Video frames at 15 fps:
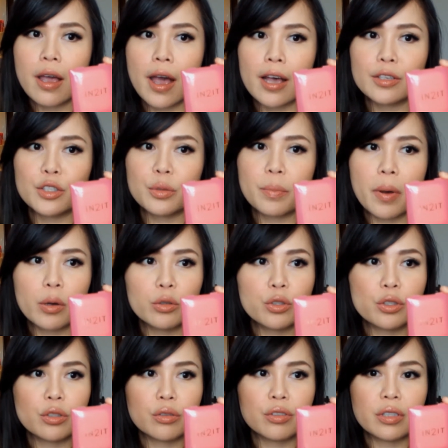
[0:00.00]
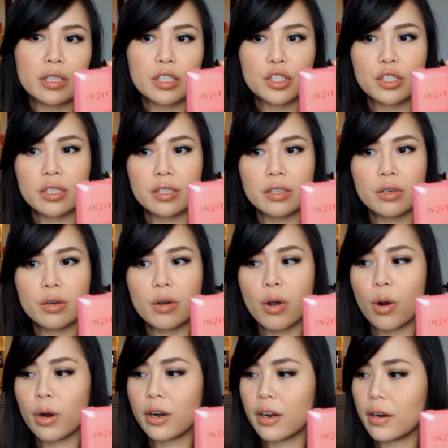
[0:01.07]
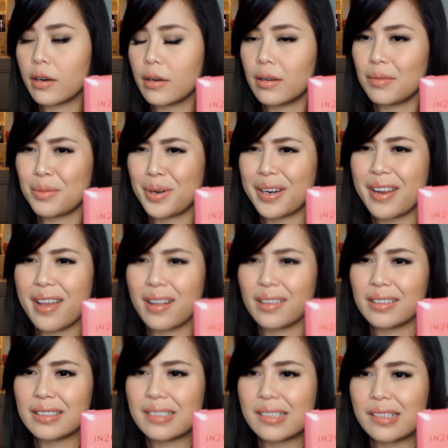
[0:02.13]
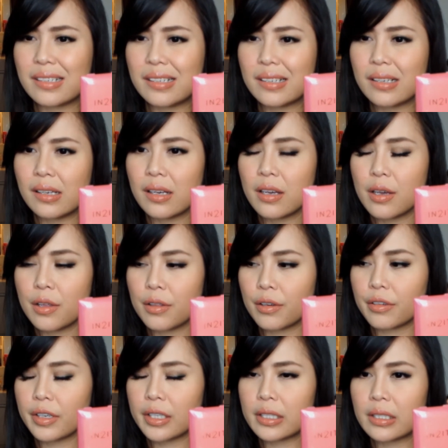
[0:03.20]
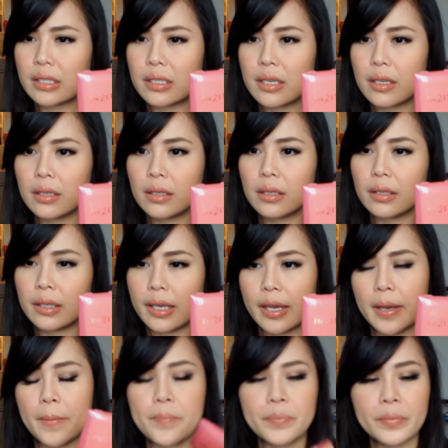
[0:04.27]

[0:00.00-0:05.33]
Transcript: as opposed to NICHIDO or what else there is. Yeah,